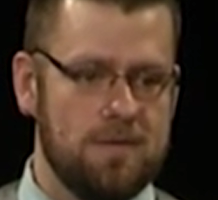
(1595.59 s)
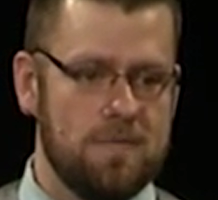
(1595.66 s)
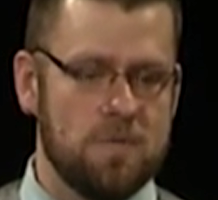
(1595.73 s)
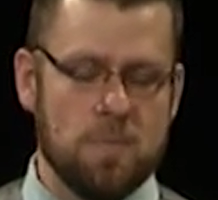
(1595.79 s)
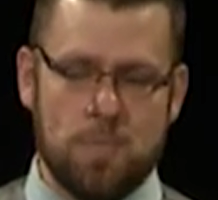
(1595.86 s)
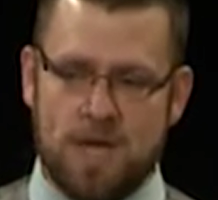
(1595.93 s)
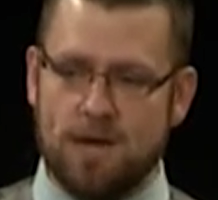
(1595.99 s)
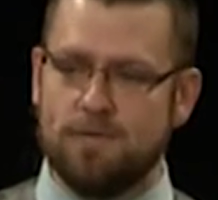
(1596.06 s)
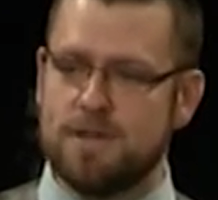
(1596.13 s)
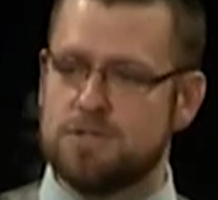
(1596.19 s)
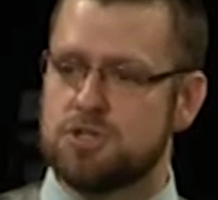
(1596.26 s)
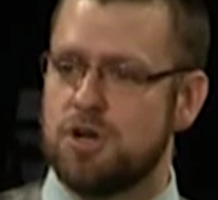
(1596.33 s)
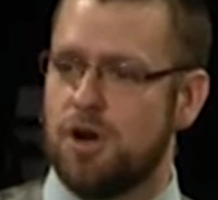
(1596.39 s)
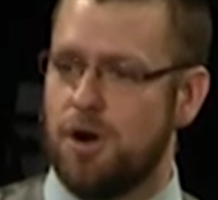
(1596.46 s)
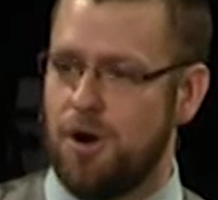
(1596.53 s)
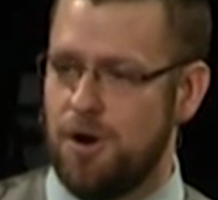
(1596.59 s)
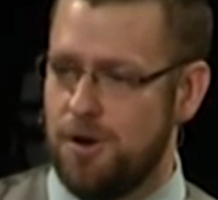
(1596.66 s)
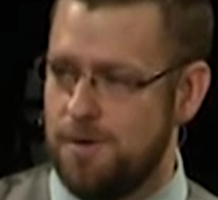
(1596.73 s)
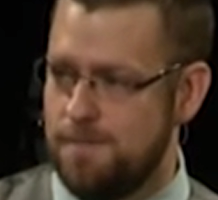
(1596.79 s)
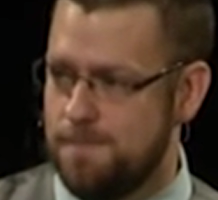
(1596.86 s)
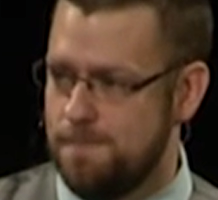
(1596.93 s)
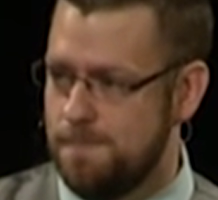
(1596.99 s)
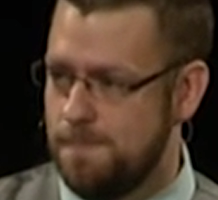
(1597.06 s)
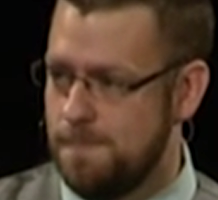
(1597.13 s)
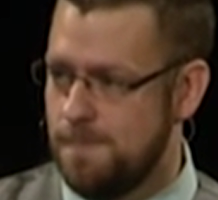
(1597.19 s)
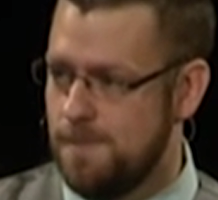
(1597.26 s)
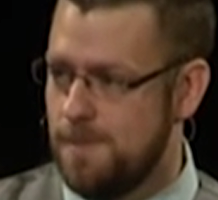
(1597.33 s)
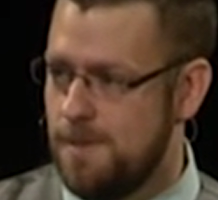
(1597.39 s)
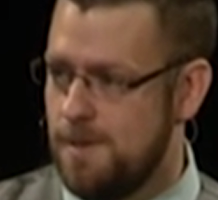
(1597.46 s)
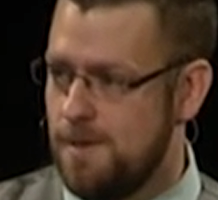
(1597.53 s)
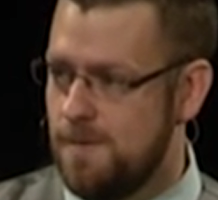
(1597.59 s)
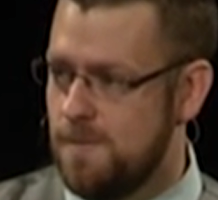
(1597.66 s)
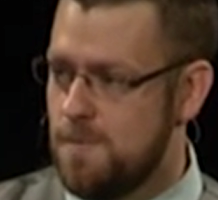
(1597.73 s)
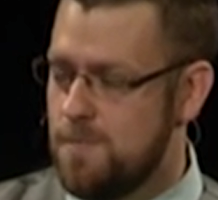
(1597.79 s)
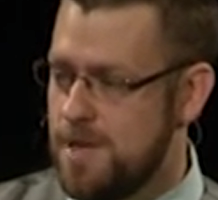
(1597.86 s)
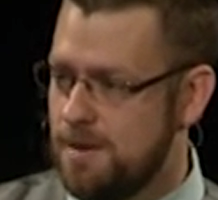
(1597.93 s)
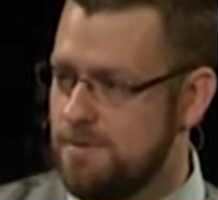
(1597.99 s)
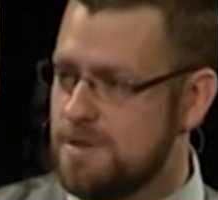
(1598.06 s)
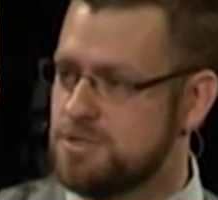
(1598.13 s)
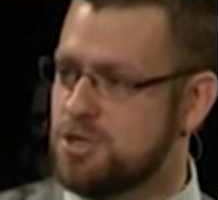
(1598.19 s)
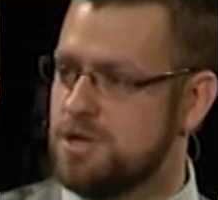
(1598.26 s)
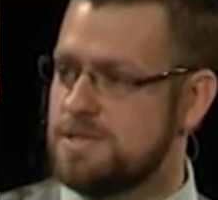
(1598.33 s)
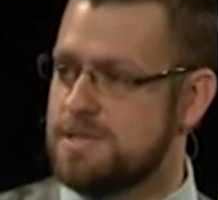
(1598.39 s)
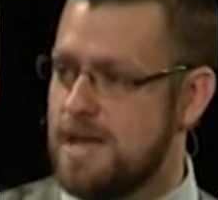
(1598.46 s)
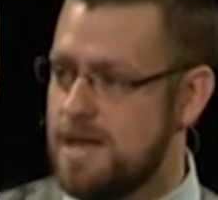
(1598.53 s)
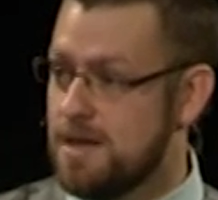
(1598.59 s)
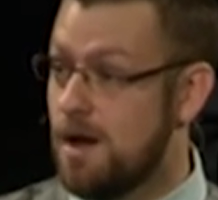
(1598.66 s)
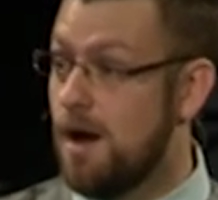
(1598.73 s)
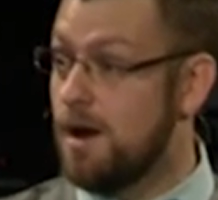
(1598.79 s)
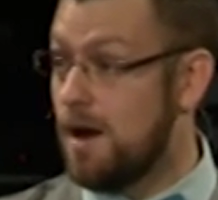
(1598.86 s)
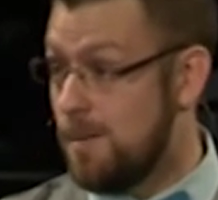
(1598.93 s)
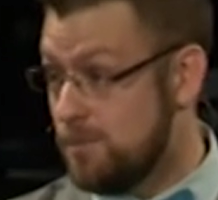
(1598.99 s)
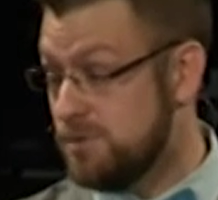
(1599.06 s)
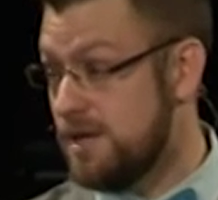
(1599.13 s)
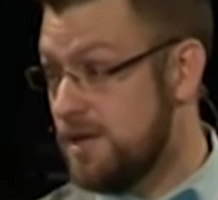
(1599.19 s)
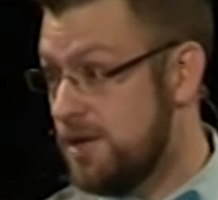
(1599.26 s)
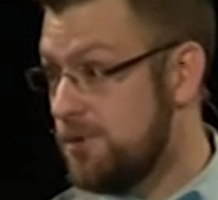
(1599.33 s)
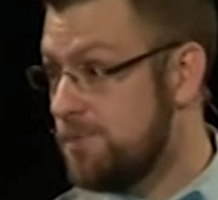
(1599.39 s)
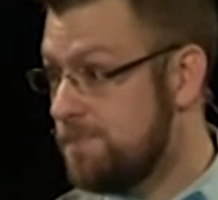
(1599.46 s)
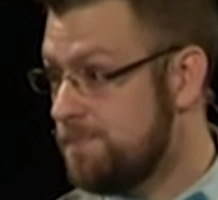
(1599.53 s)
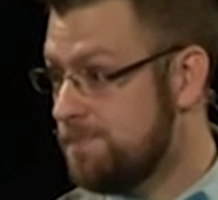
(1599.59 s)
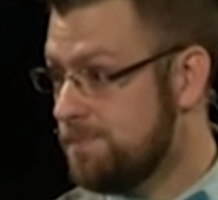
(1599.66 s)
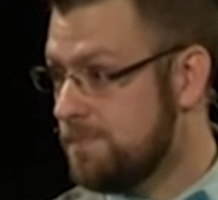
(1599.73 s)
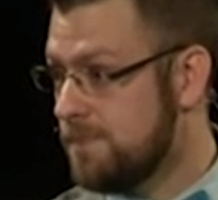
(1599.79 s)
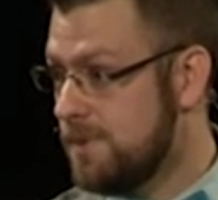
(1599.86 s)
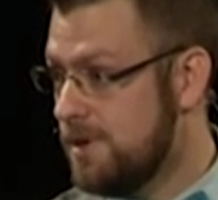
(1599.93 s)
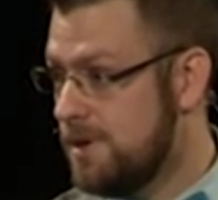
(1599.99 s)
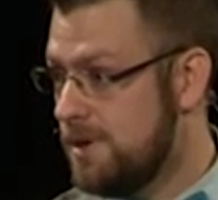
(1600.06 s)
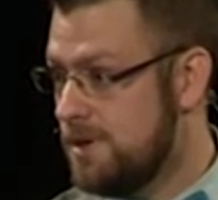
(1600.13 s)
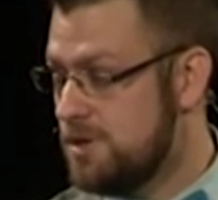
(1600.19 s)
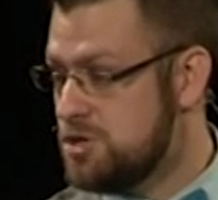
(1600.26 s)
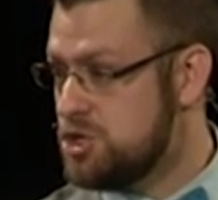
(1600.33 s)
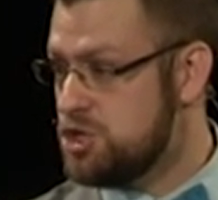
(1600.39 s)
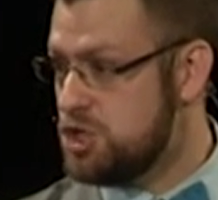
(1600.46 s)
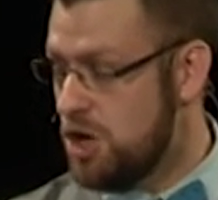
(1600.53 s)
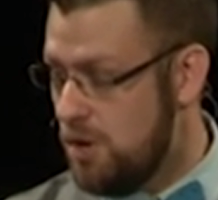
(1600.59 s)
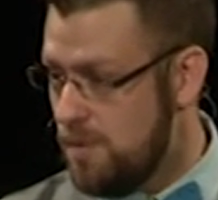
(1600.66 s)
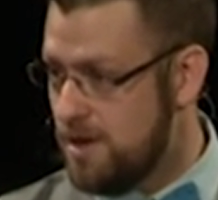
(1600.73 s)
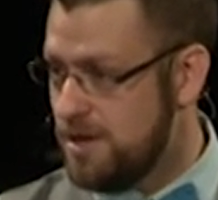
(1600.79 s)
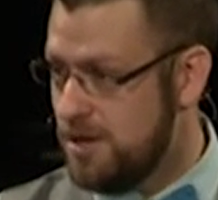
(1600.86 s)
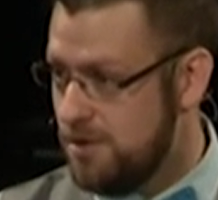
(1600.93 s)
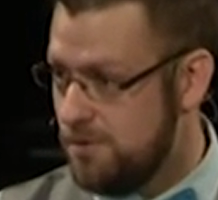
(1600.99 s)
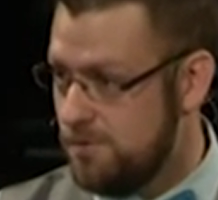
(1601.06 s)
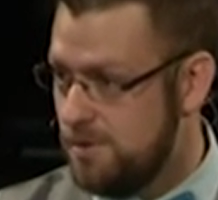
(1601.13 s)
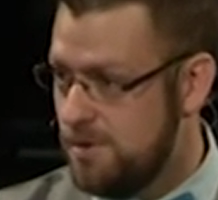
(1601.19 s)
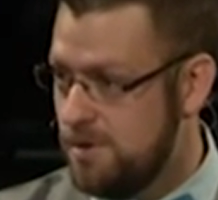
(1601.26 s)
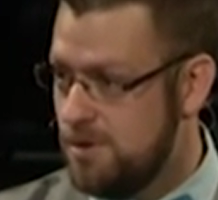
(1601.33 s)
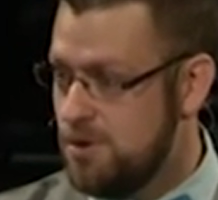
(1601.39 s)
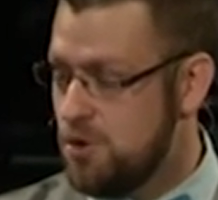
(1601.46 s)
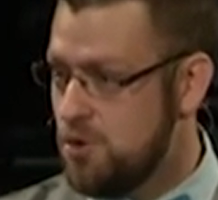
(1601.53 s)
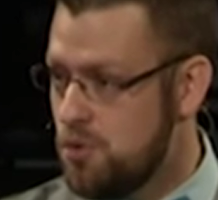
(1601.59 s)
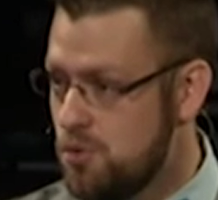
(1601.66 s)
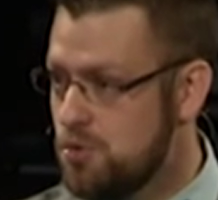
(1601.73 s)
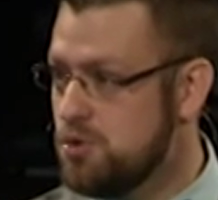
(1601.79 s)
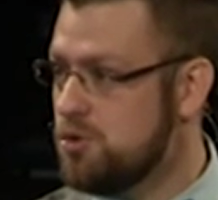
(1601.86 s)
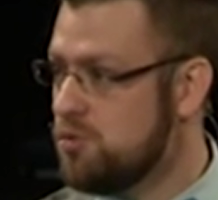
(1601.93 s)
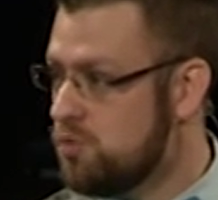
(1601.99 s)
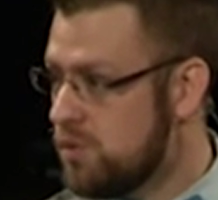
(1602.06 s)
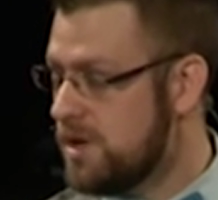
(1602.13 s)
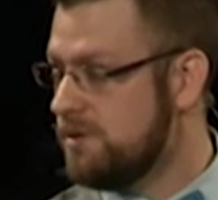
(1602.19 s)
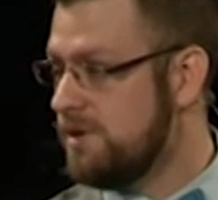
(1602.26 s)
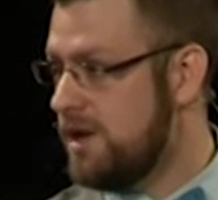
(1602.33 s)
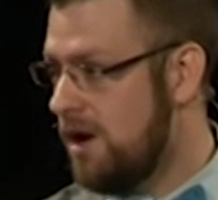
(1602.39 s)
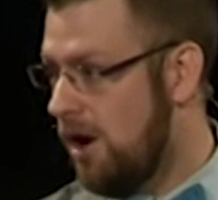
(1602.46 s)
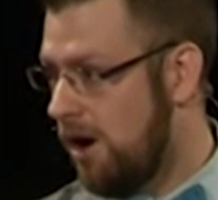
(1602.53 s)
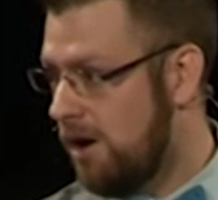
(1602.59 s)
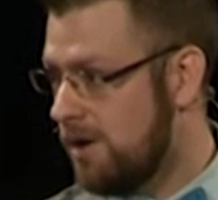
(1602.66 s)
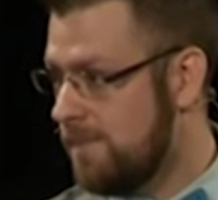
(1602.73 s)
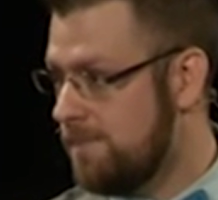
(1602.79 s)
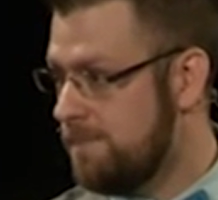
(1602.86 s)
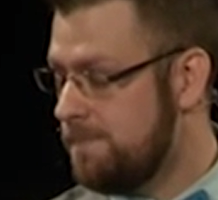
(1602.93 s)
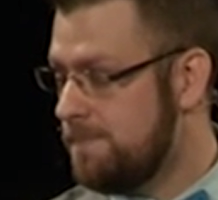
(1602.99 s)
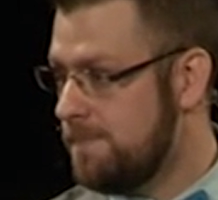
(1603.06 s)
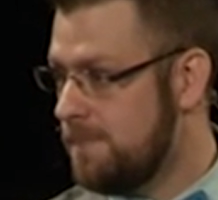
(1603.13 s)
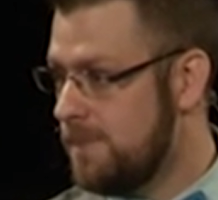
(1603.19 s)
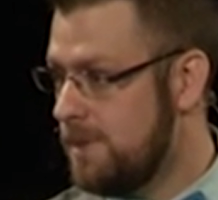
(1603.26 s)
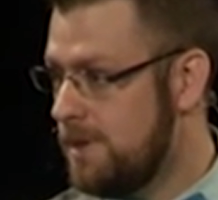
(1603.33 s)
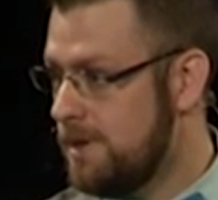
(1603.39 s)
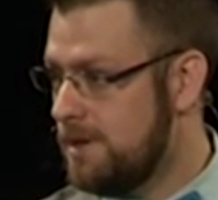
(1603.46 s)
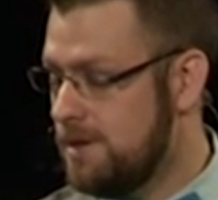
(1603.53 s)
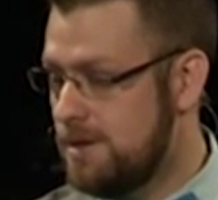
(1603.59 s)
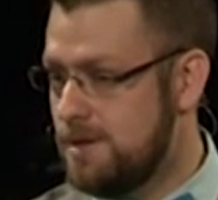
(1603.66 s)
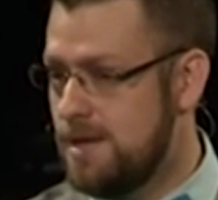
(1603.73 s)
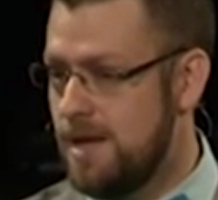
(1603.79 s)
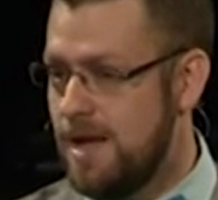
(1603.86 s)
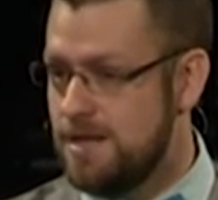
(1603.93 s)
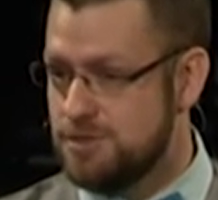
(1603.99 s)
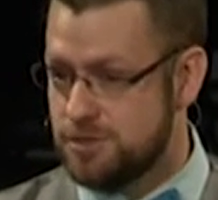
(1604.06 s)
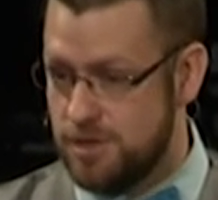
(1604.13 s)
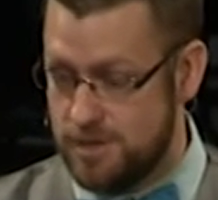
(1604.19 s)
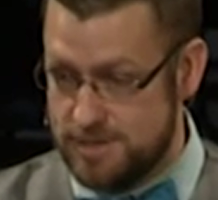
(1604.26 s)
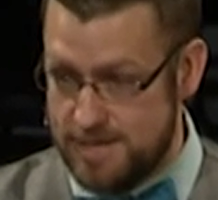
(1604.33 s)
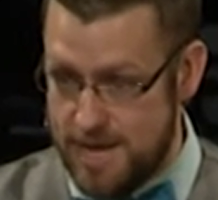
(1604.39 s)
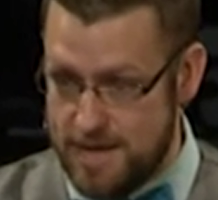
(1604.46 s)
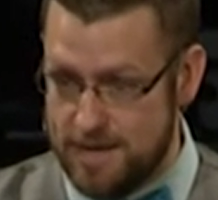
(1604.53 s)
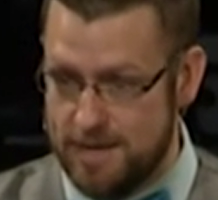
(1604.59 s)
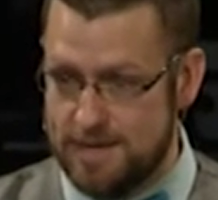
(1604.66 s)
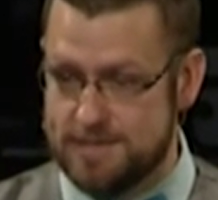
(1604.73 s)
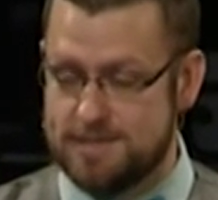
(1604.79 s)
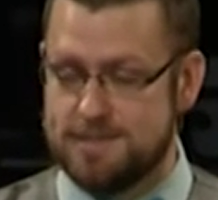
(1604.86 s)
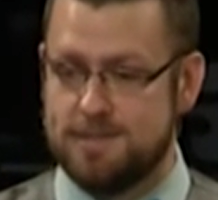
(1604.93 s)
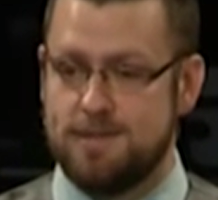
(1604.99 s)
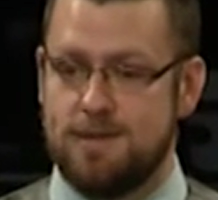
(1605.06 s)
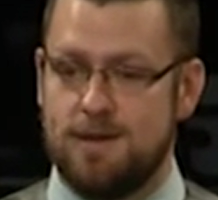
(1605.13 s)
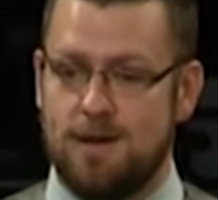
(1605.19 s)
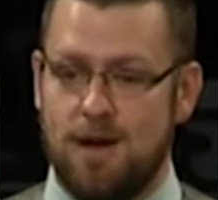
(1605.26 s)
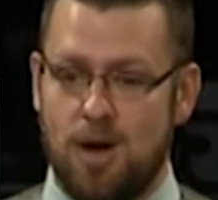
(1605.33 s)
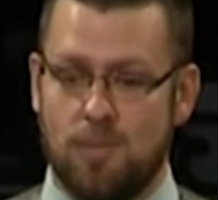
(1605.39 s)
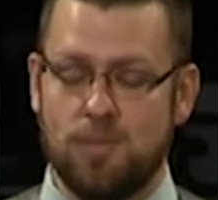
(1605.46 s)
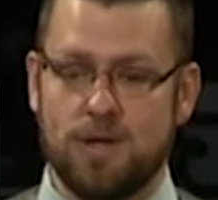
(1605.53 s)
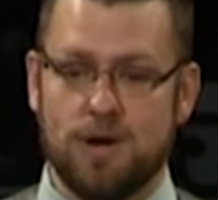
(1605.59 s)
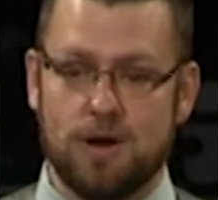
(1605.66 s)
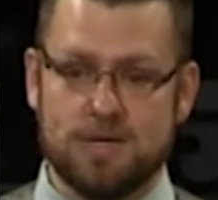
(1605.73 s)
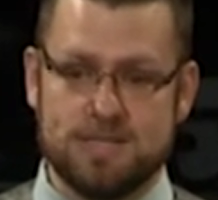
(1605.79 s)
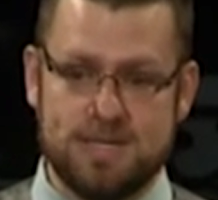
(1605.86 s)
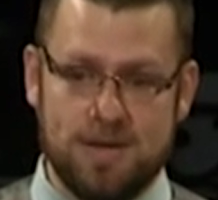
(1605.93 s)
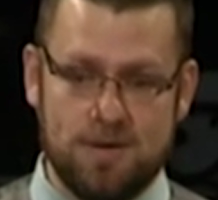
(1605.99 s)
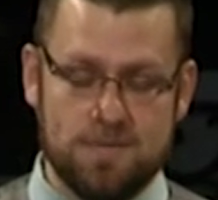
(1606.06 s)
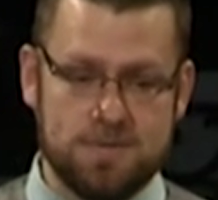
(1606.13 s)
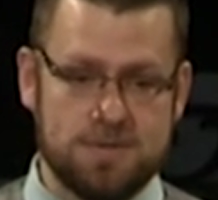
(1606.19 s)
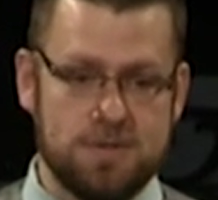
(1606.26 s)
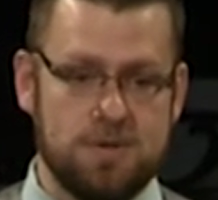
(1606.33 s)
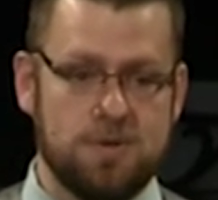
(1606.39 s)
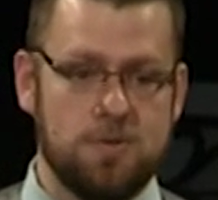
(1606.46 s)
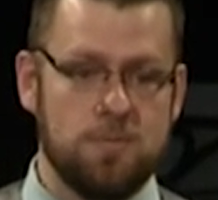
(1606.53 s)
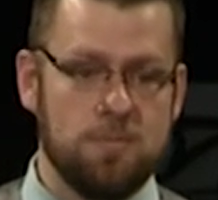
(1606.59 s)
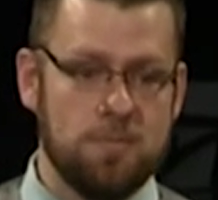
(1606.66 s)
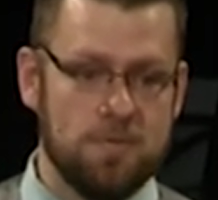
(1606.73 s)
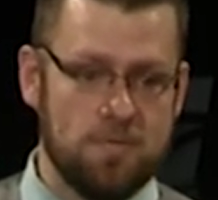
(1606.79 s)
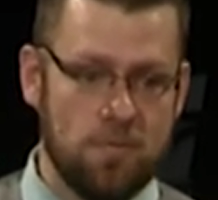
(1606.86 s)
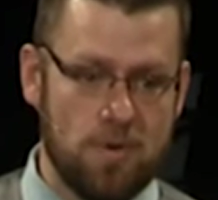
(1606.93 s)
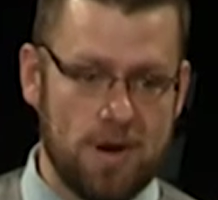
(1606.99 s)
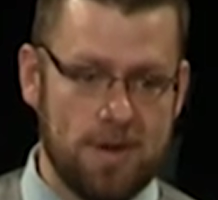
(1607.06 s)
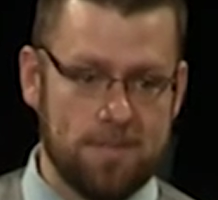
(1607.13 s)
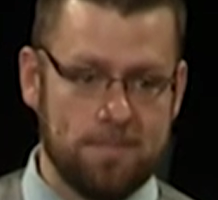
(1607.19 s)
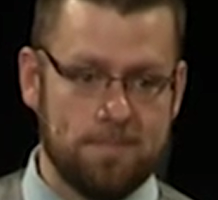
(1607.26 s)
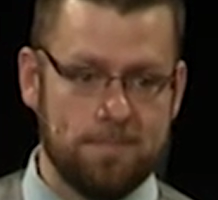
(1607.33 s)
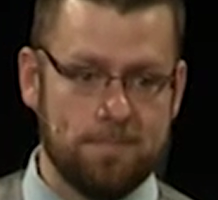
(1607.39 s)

The peeling is going to hurt. The peeling is going to take God humbling you, showing you who you really are. It's going to take us humbling ourselves before Him.